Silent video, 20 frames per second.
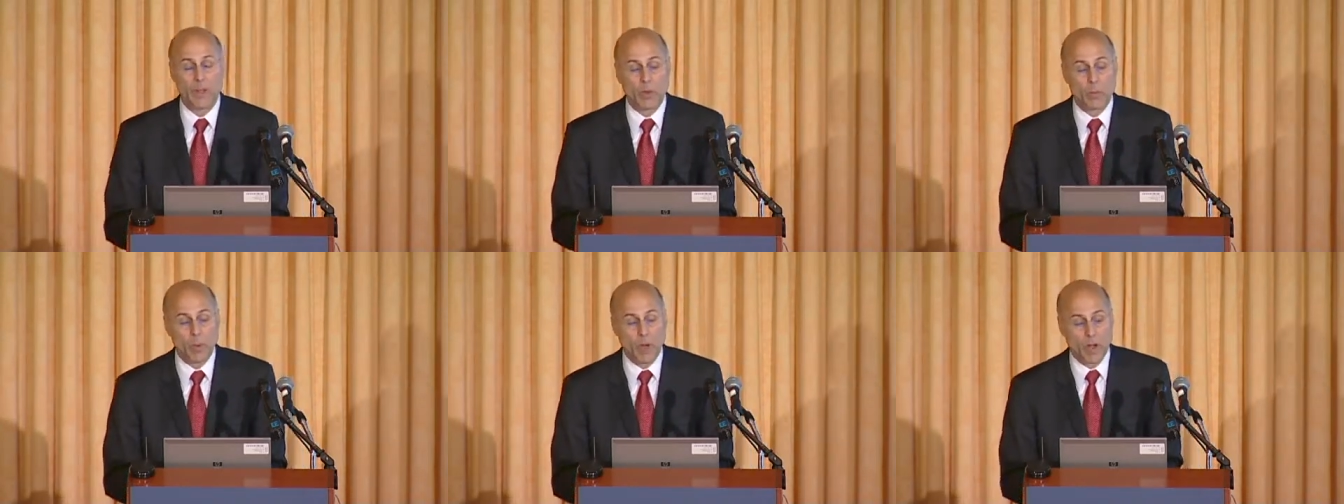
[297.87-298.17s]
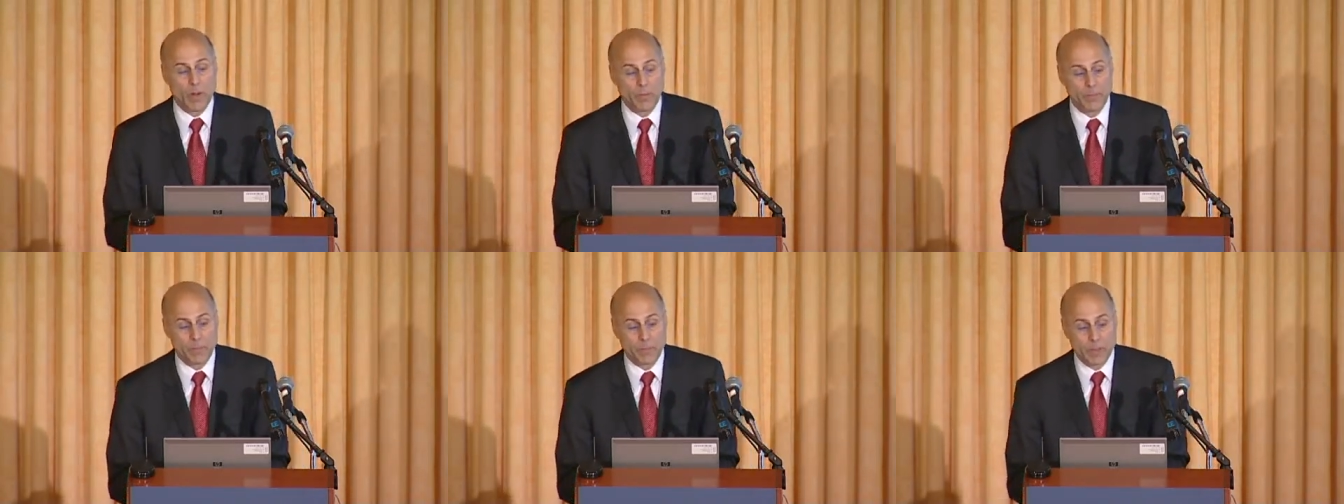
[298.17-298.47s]

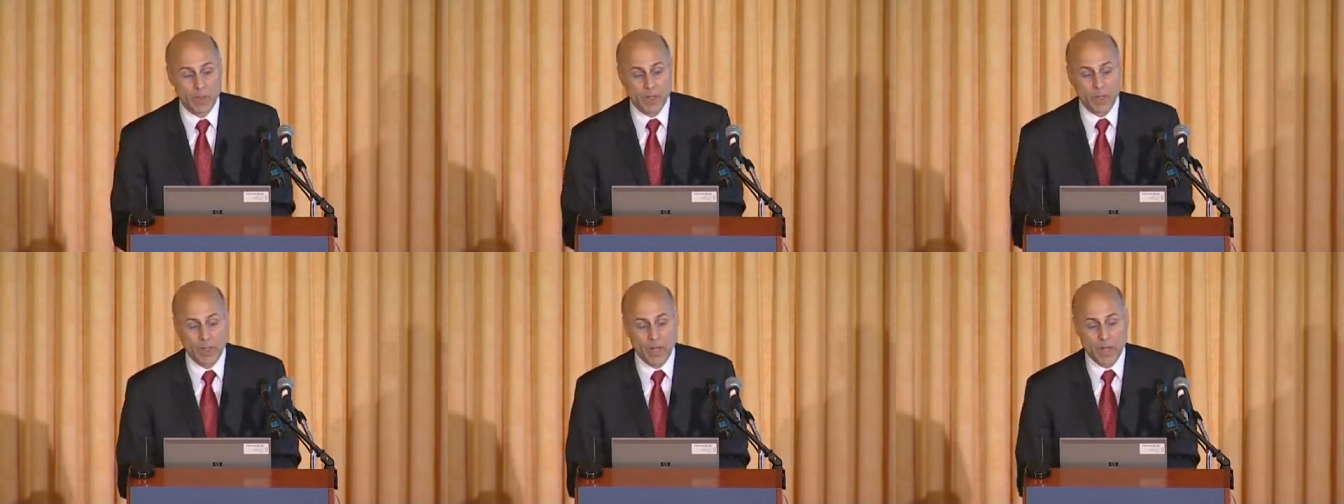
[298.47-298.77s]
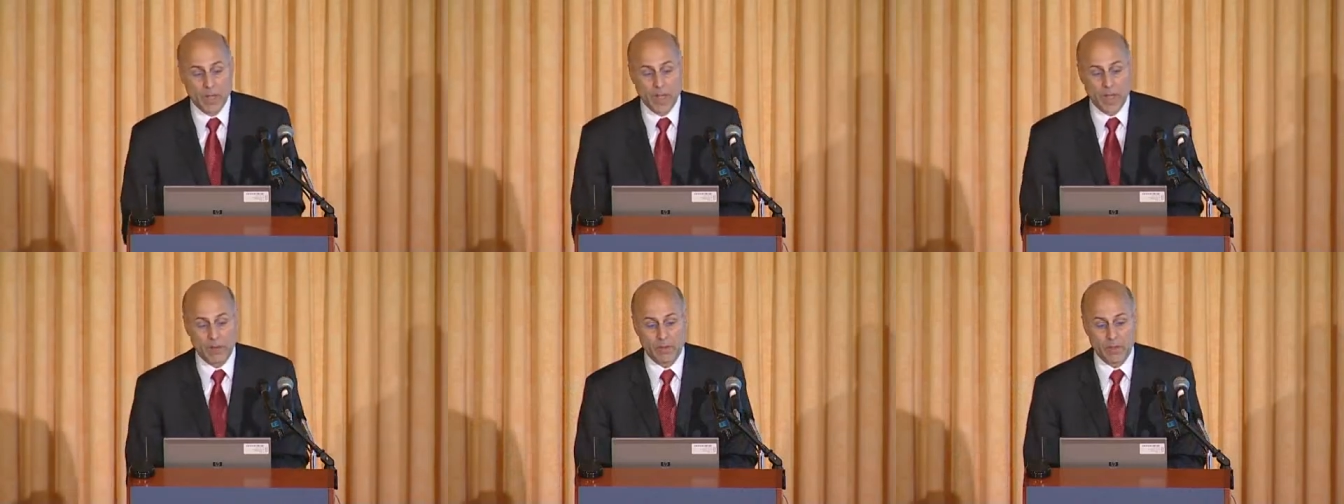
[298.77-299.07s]
Well,
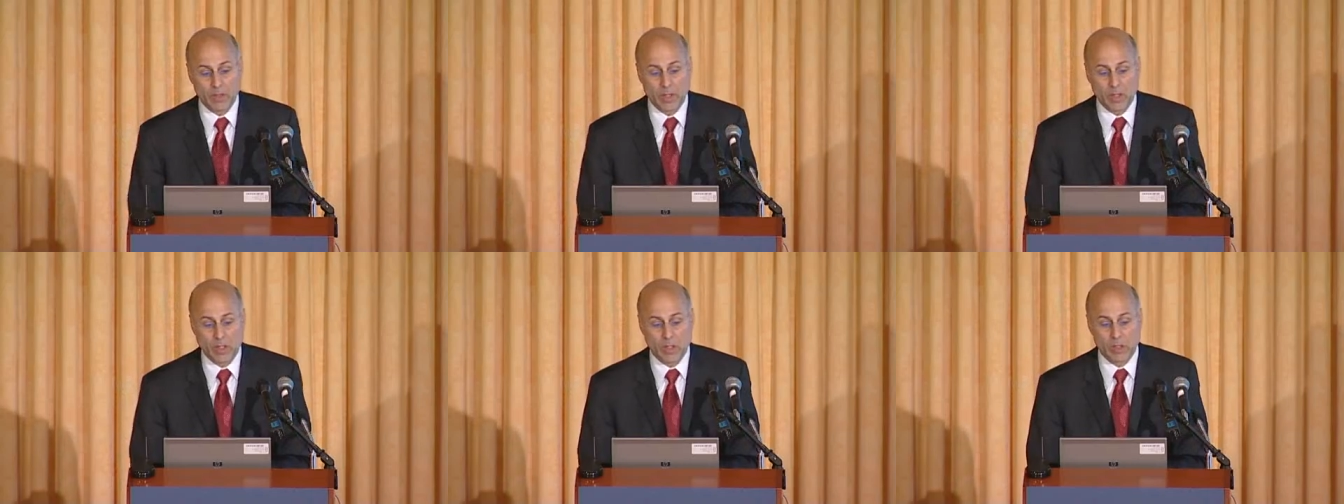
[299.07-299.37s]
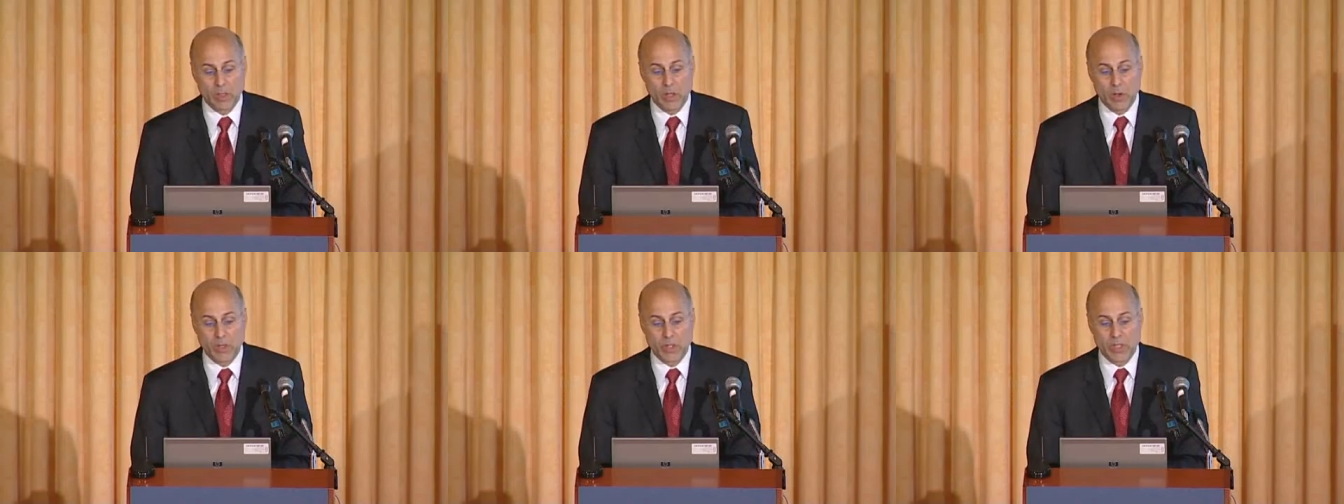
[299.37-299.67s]
in
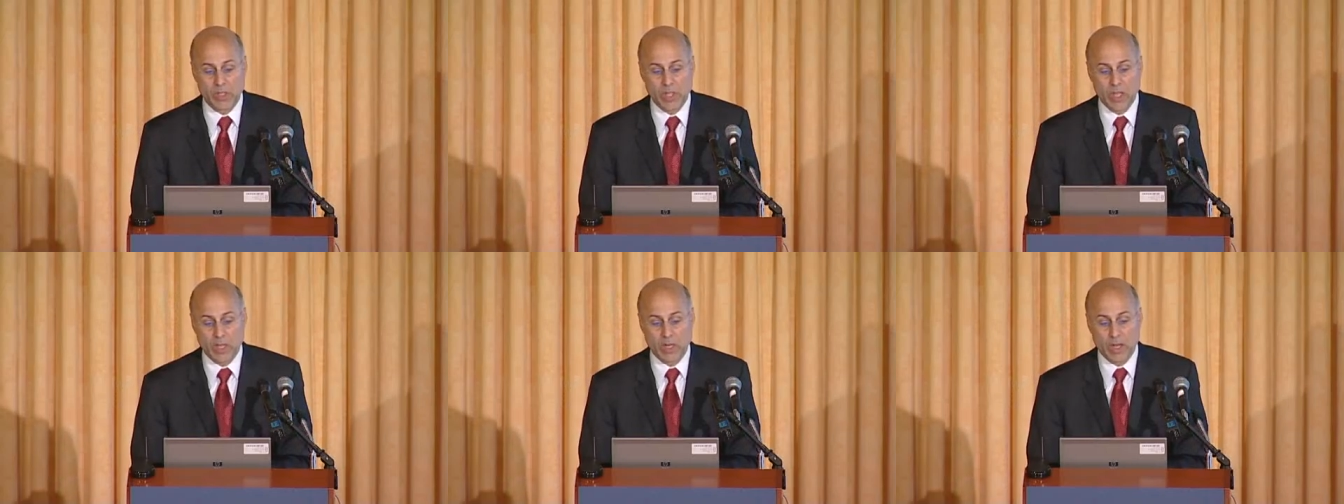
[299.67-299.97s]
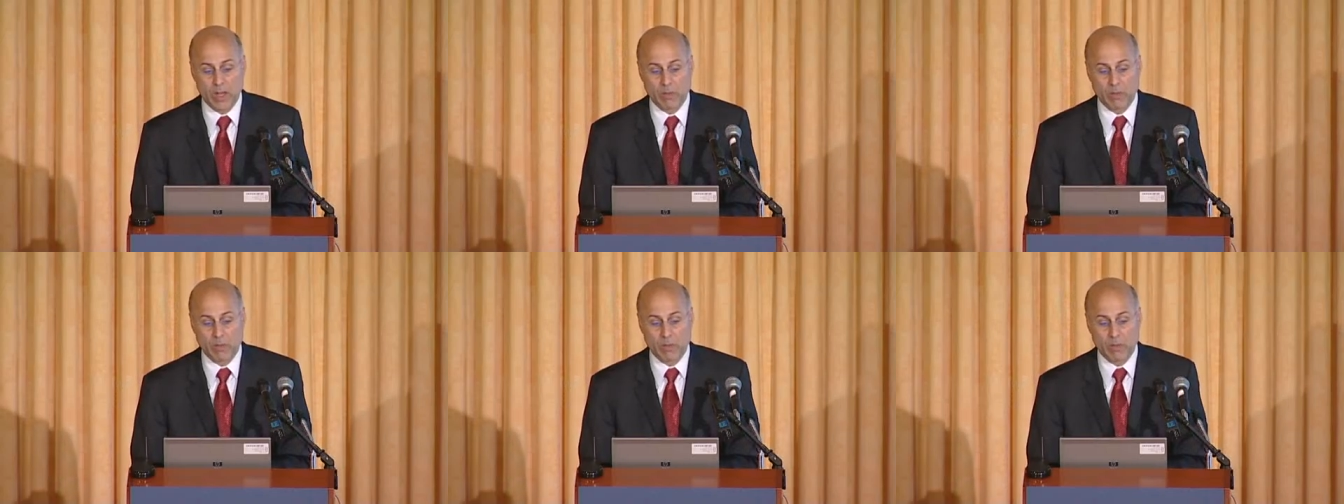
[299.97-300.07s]
closing then,